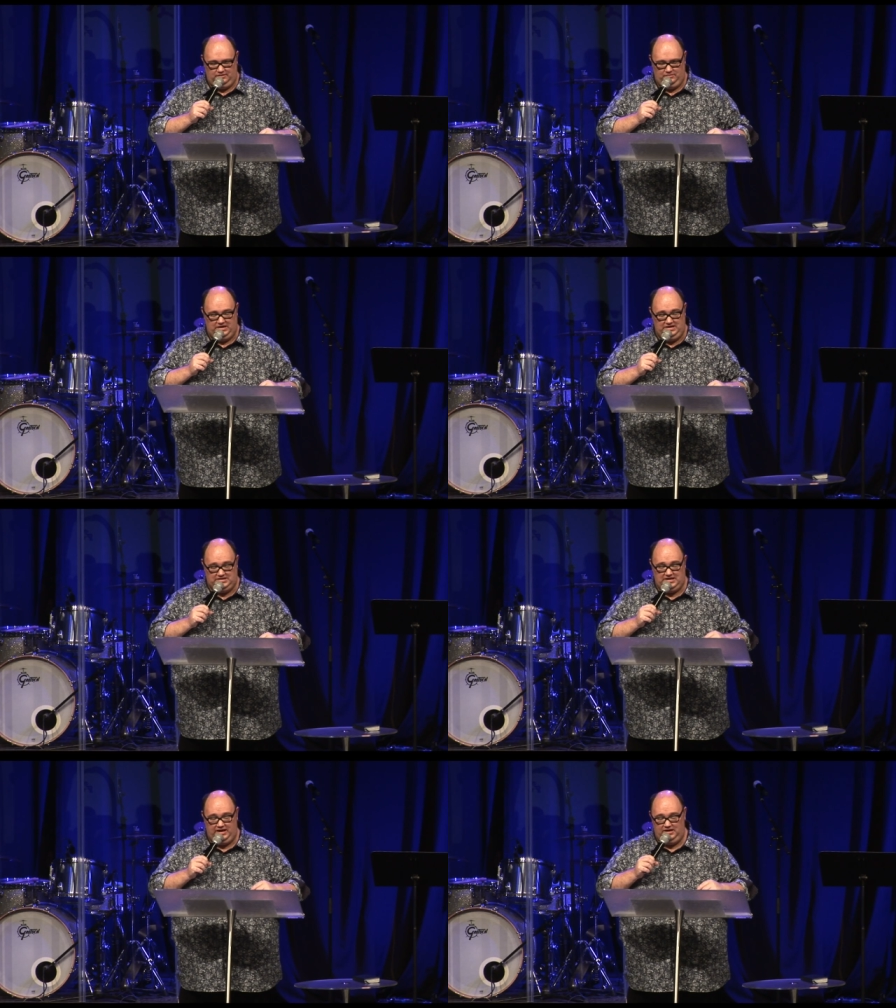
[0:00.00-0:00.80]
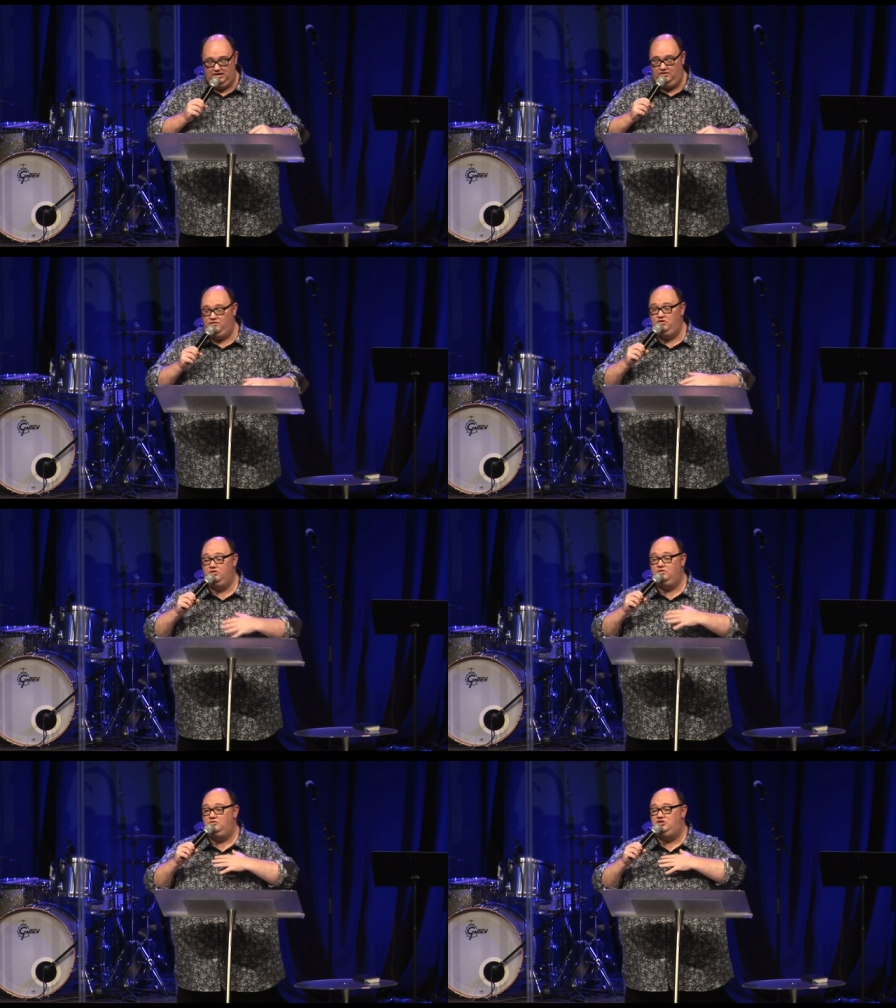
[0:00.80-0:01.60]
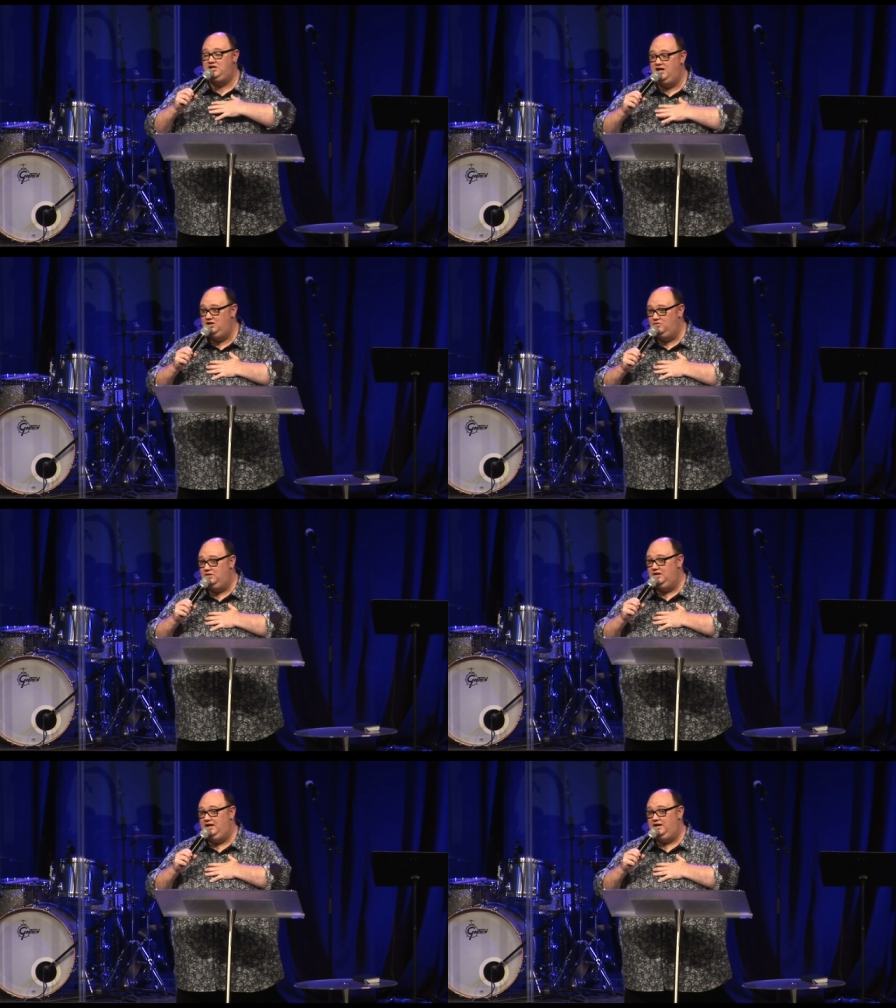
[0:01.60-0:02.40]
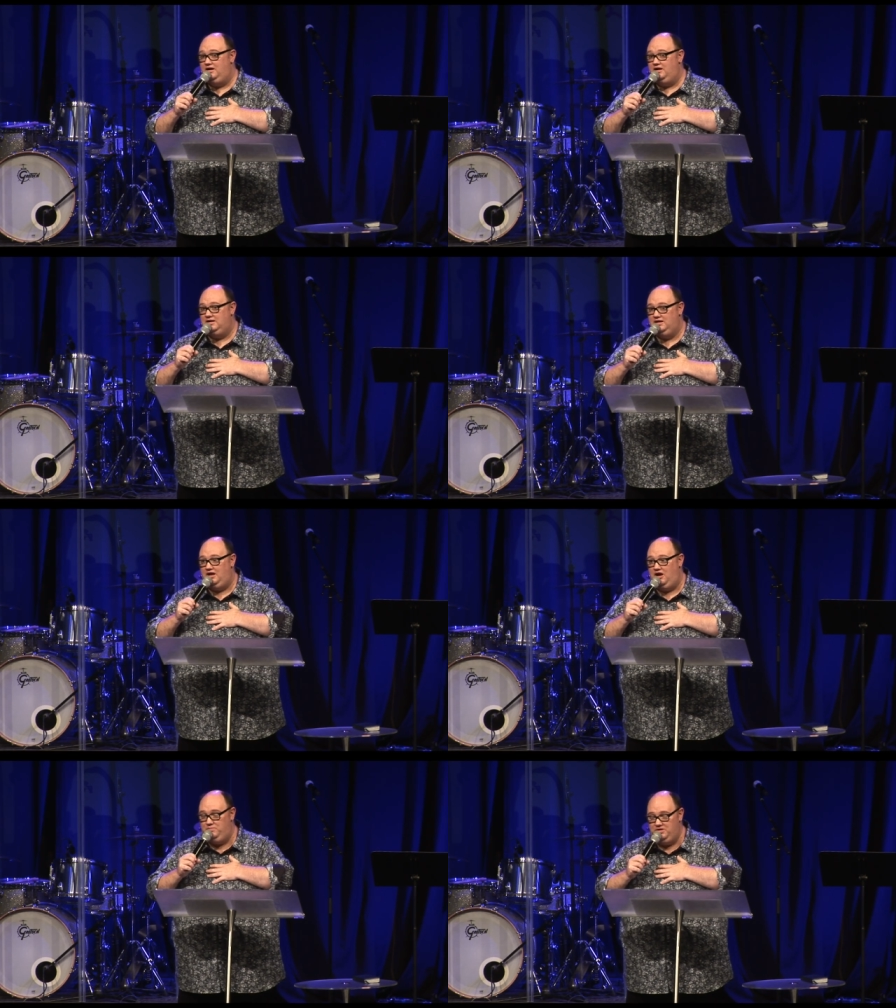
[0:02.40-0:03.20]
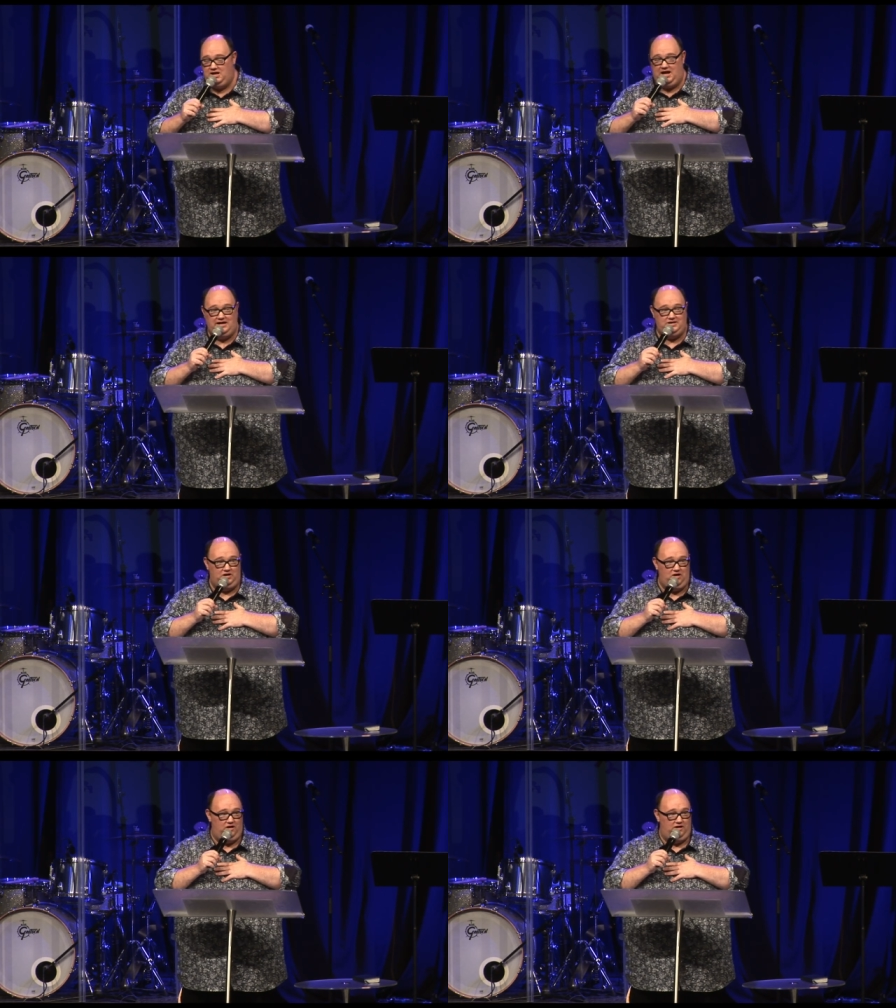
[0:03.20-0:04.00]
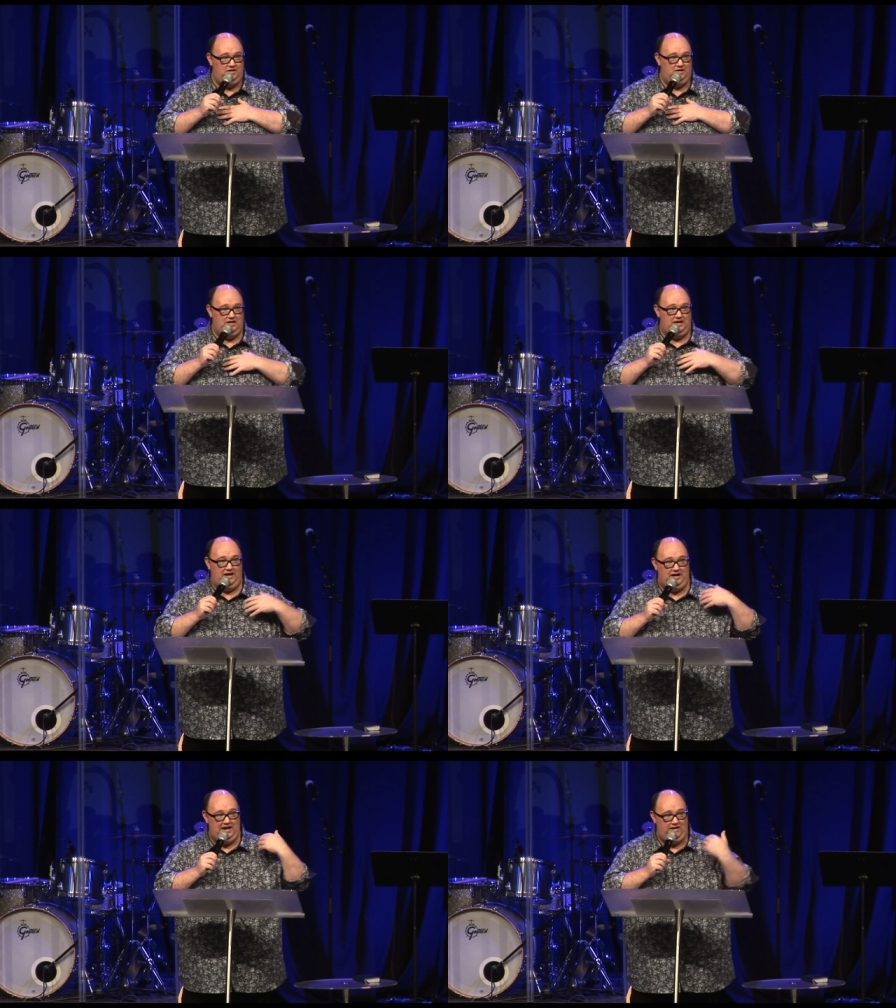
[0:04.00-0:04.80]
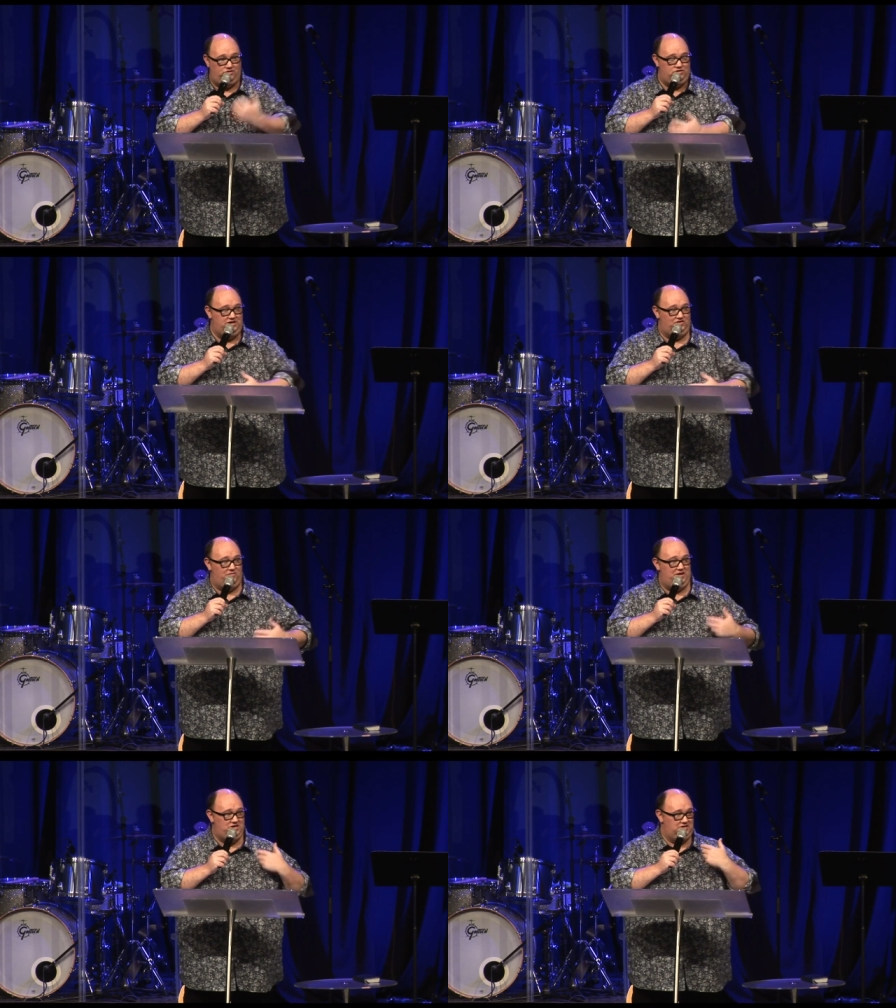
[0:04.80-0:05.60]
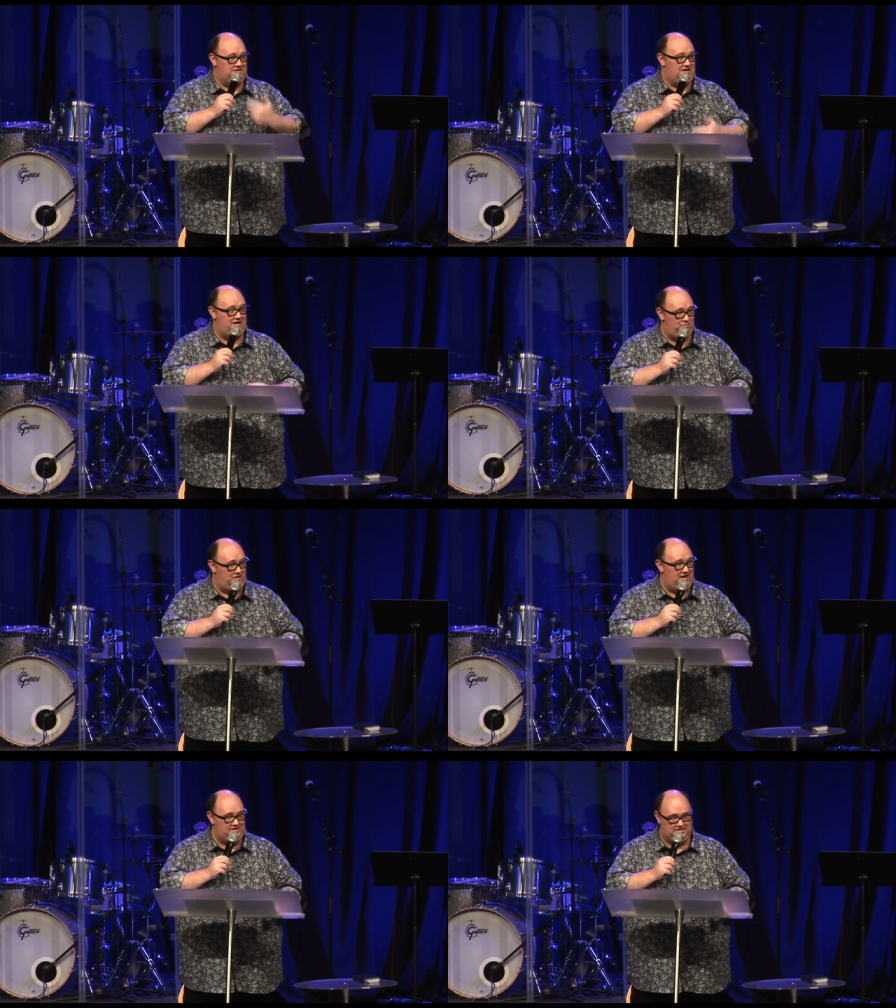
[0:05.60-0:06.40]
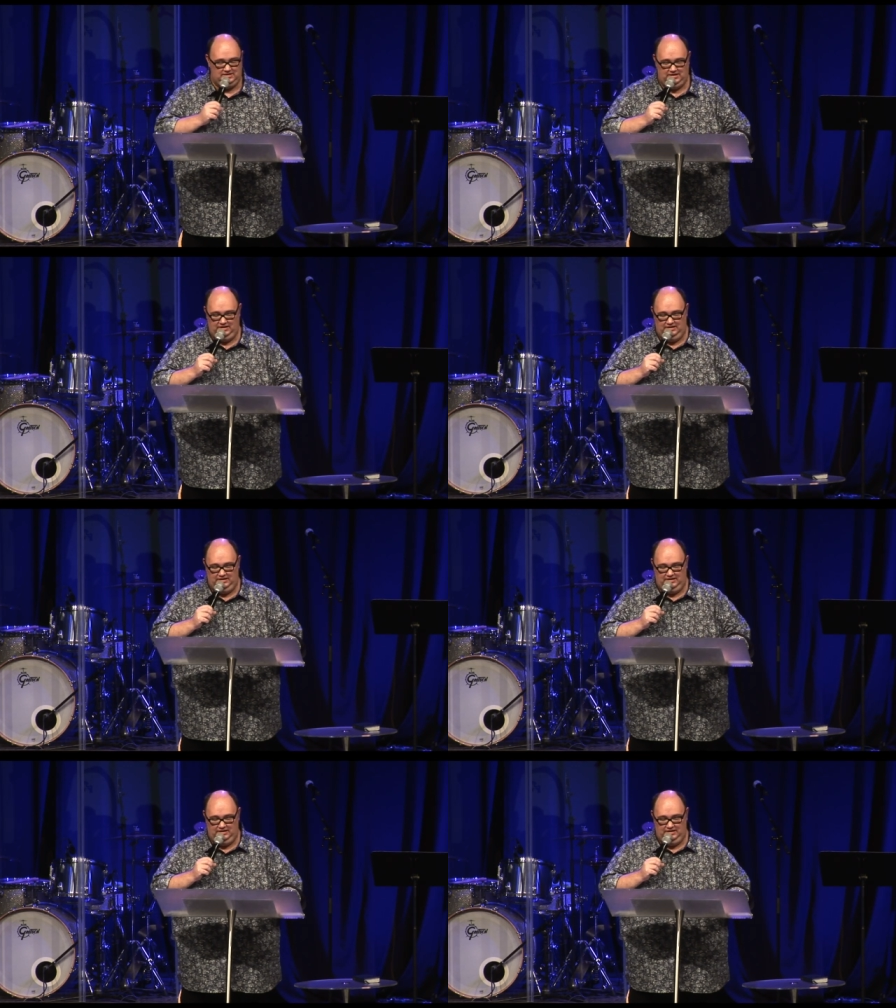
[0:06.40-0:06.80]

But he is saying if you genuinely open your heart to God and allow a transformation to take place,